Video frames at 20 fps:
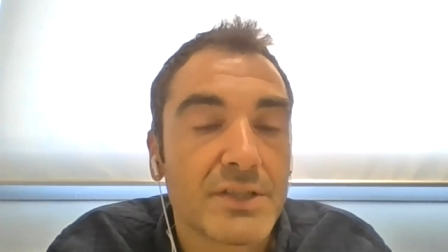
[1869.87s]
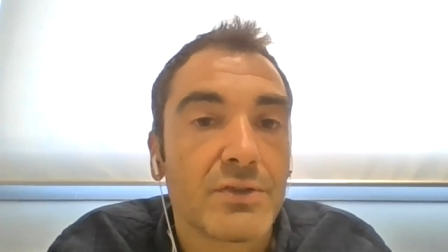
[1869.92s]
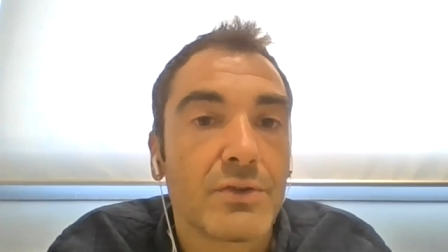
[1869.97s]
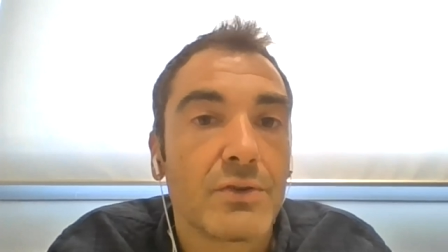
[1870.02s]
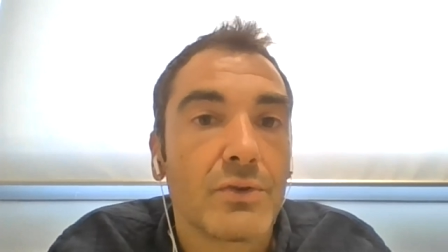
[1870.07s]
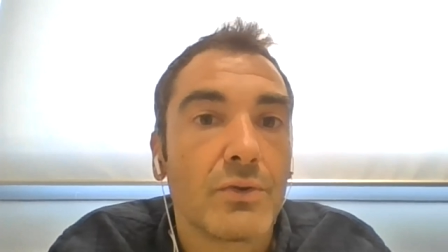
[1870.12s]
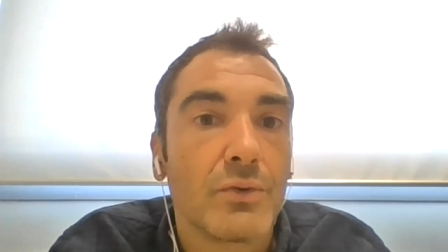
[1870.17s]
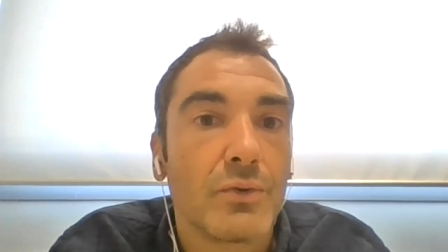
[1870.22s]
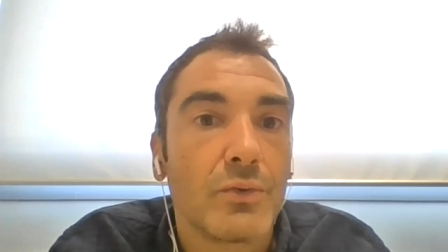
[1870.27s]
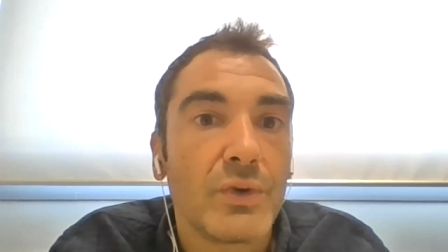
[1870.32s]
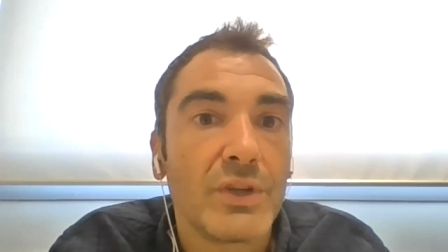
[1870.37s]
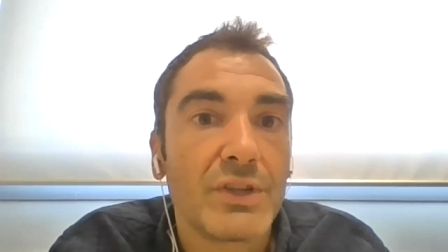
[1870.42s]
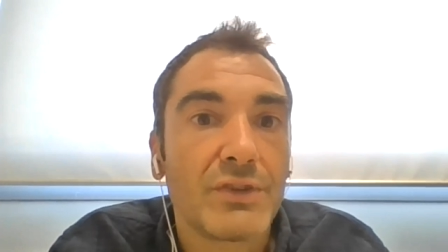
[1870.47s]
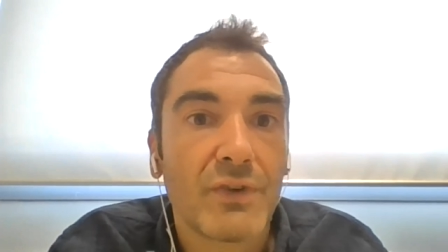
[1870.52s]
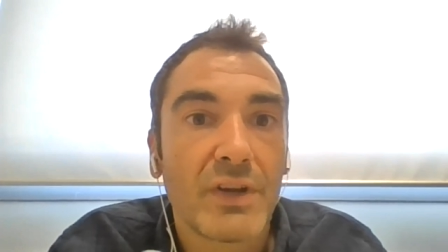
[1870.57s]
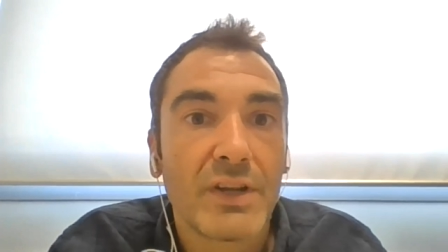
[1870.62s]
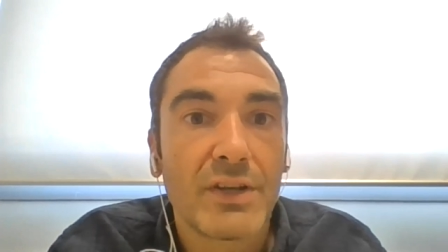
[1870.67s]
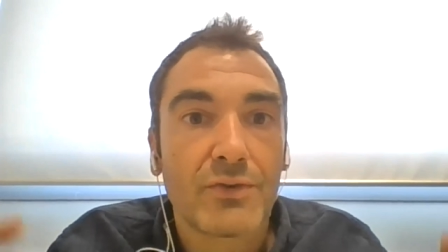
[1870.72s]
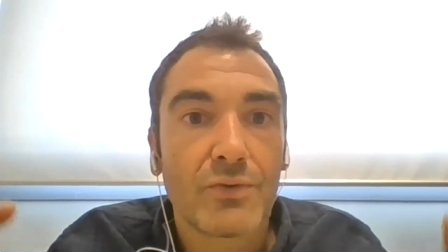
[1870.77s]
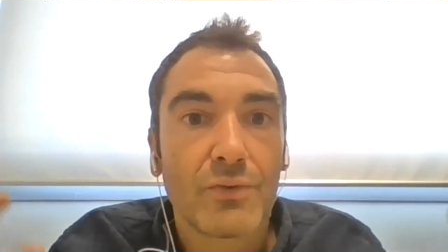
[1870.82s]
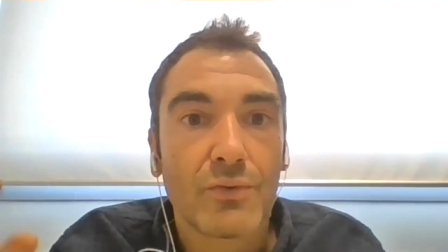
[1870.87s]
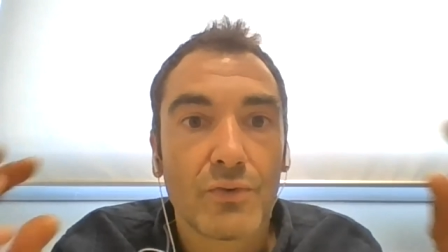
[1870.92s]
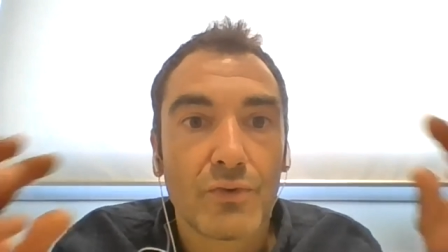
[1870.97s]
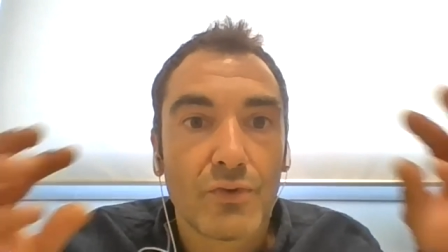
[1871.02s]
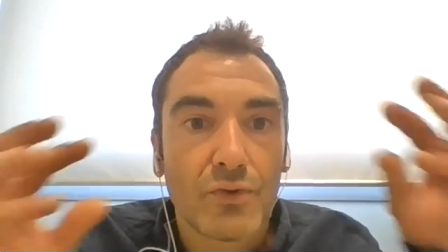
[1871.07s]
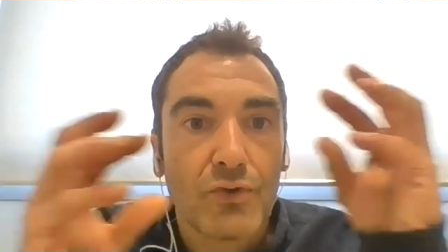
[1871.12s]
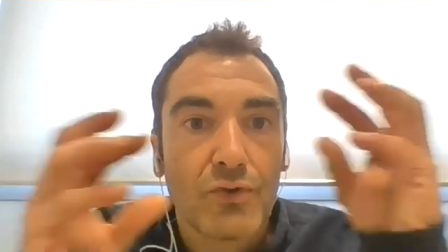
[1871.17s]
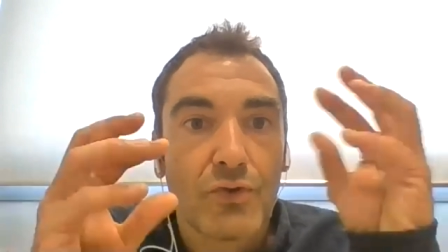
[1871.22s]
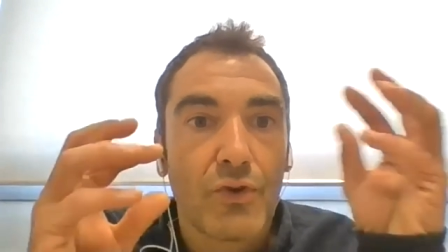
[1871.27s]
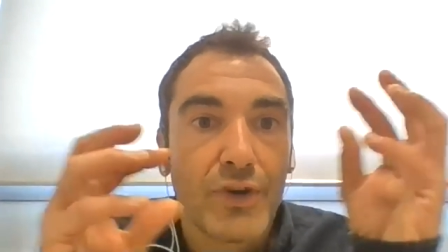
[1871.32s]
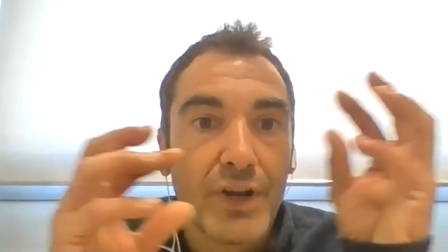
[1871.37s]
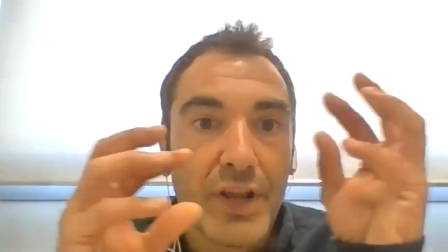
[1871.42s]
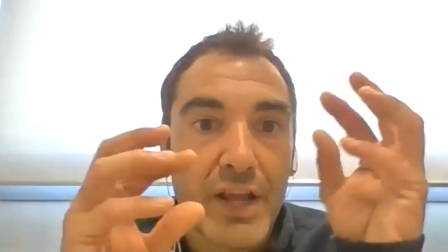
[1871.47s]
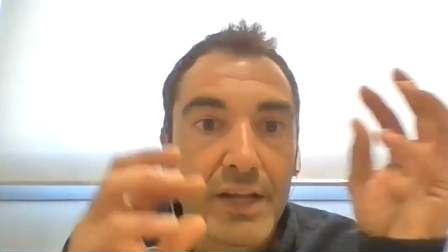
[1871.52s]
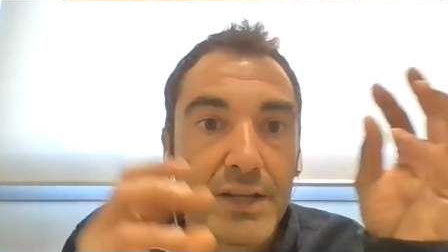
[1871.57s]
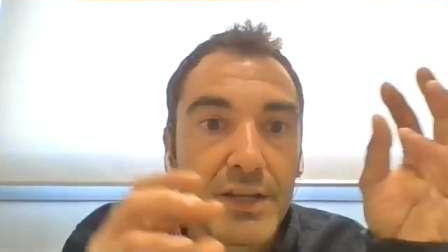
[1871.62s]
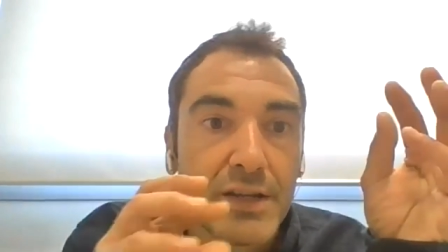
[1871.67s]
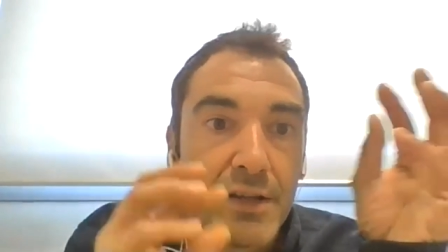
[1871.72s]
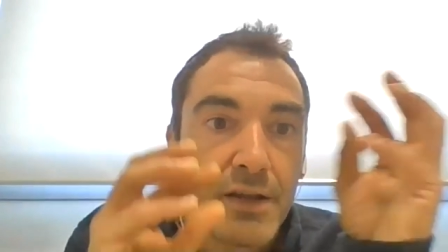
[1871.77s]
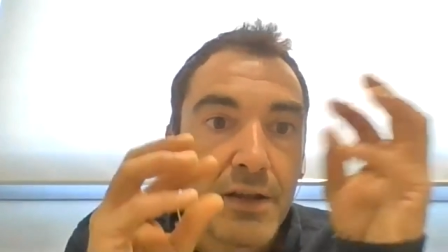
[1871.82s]
So we try to
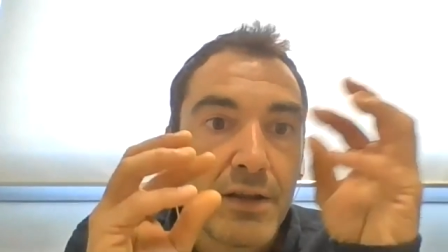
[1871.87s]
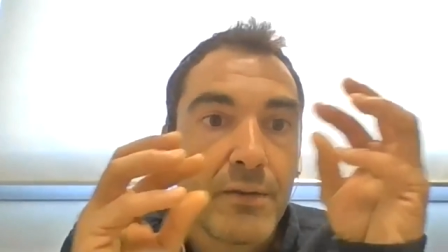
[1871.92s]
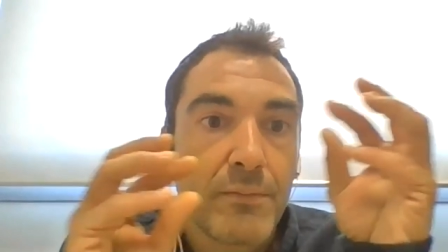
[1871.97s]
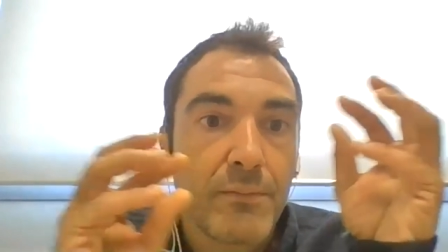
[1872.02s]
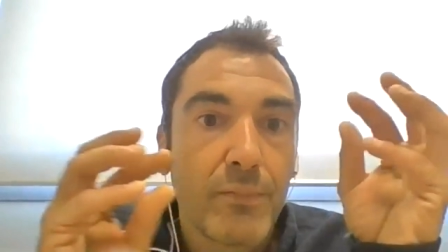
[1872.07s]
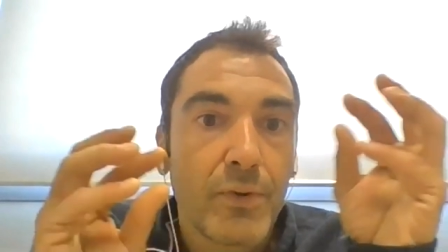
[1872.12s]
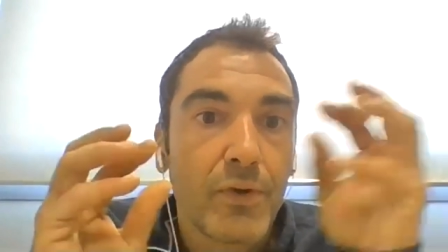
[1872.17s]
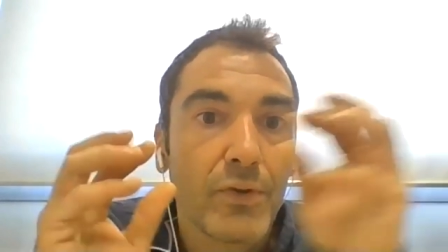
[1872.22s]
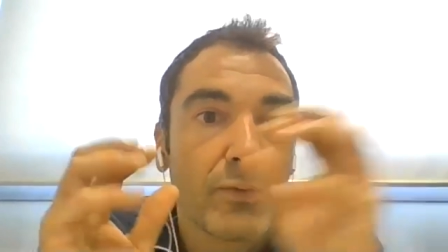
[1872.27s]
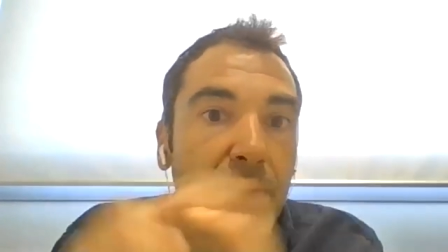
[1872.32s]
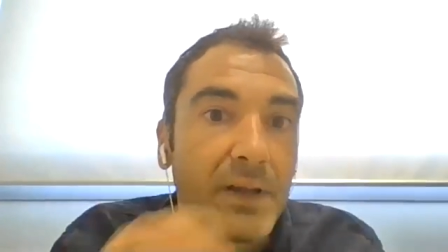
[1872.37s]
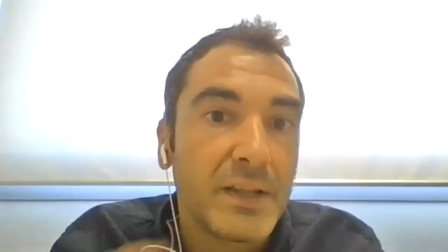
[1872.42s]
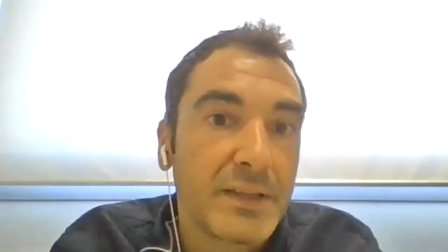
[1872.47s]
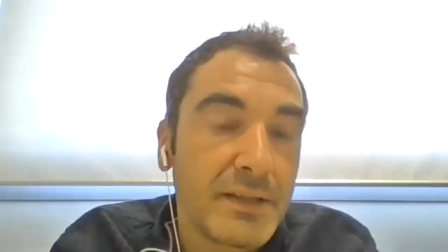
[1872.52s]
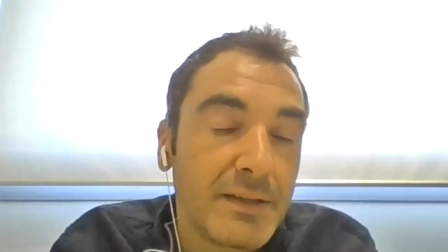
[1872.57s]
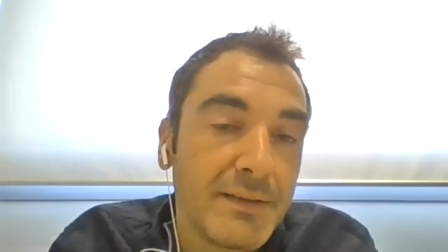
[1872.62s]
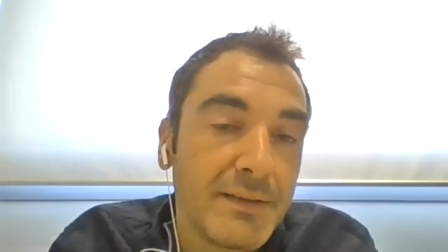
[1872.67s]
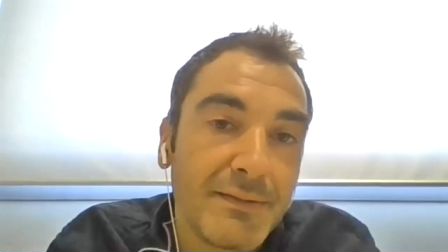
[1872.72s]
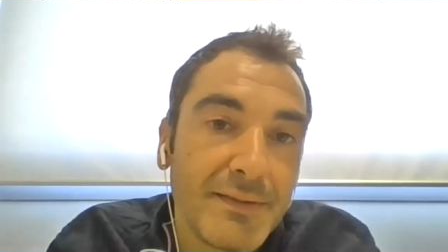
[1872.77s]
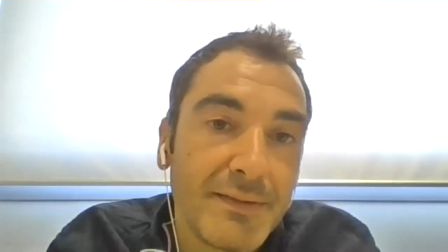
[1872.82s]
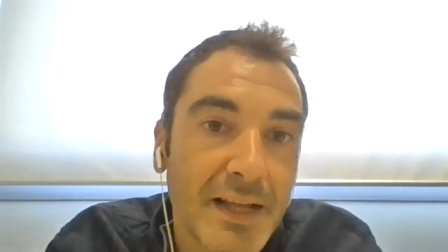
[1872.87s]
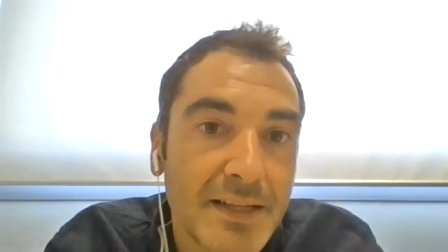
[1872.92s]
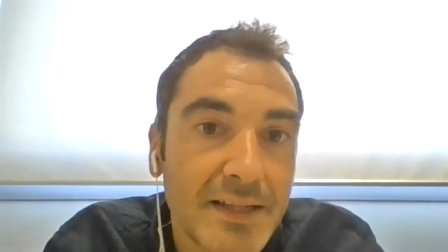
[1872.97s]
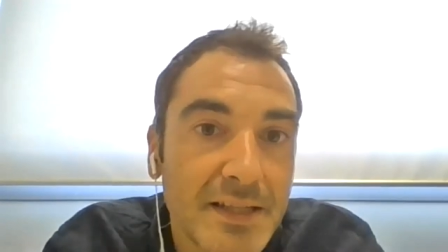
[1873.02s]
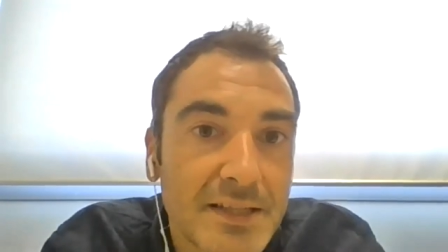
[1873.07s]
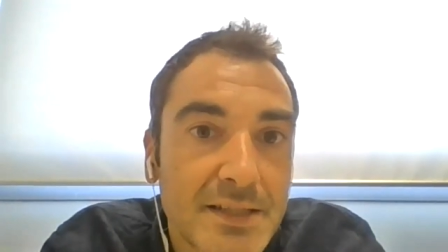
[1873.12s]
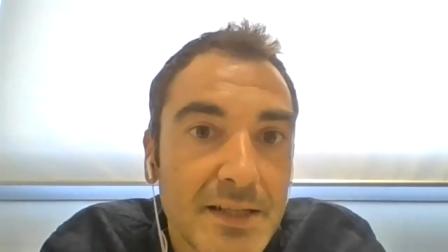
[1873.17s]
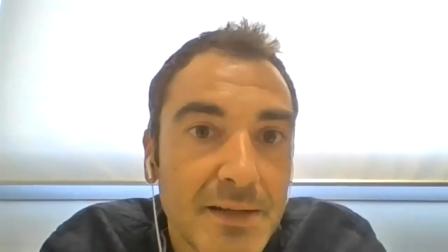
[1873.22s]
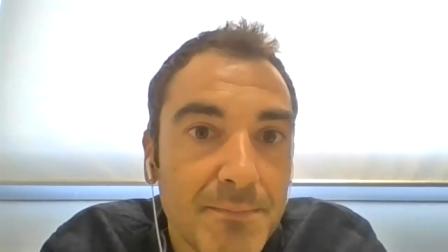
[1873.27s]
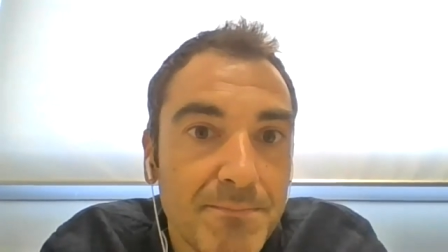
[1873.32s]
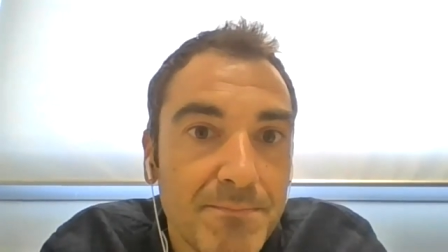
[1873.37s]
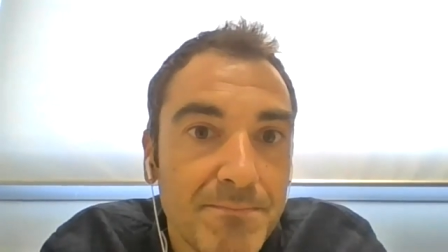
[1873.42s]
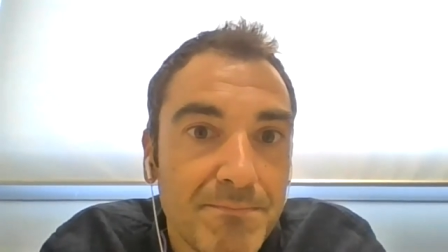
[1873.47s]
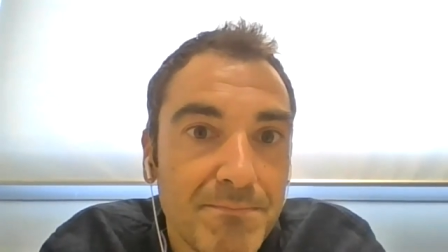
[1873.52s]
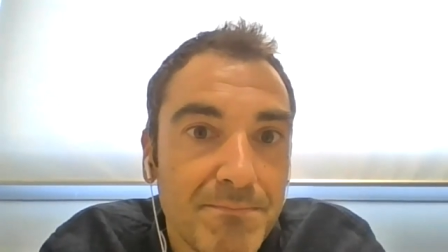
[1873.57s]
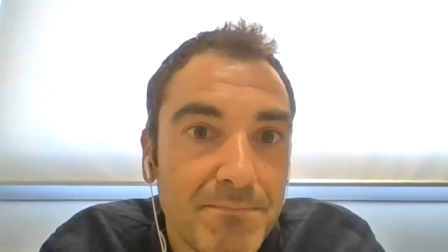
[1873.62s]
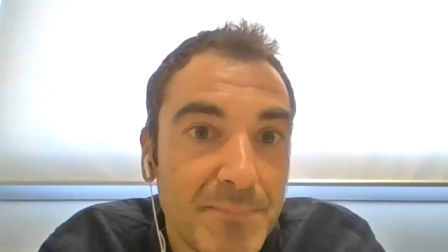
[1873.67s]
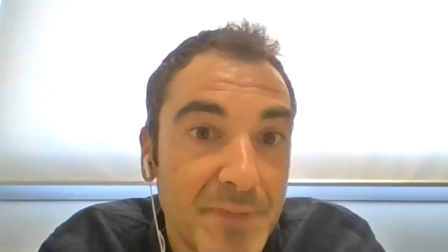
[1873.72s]
connect both, but that is a,